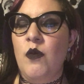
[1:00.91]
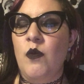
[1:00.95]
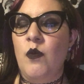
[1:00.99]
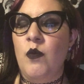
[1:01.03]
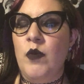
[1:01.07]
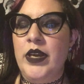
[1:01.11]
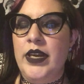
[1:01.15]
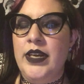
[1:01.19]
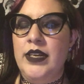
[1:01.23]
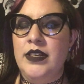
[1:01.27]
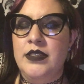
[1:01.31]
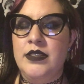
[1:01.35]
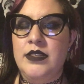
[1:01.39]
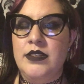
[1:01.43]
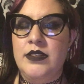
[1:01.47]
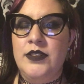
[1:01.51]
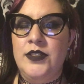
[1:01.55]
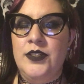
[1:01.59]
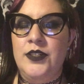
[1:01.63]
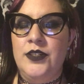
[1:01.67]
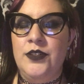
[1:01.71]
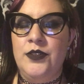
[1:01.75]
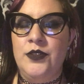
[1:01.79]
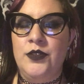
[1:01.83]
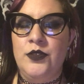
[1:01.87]
ways
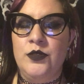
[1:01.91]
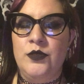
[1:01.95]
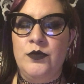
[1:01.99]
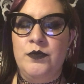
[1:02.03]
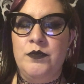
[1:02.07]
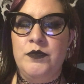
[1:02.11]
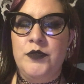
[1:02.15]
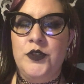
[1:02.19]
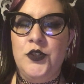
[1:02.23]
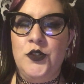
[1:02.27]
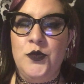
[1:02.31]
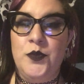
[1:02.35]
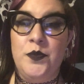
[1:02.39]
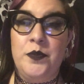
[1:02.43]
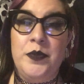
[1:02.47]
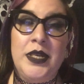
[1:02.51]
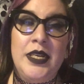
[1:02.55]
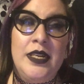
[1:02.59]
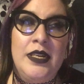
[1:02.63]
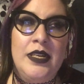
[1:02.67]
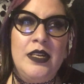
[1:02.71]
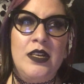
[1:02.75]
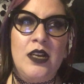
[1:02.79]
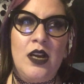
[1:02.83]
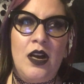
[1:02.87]
to
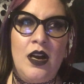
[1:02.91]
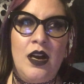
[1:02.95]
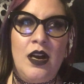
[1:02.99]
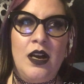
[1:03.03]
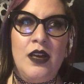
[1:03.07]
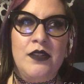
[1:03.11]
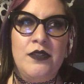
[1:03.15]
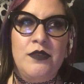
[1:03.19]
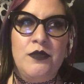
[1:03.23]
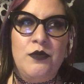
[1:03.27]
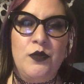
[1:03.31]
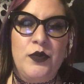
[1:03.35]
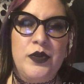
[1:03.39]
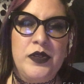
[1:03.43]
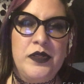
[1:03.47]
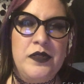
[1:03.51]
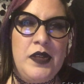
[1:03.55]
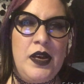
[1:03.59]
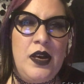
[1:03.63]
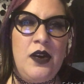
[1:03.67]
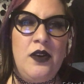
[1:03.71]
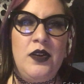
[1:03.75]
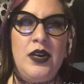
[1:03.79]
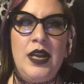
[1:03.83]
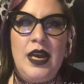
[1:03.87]
be goth
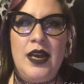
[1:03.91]
without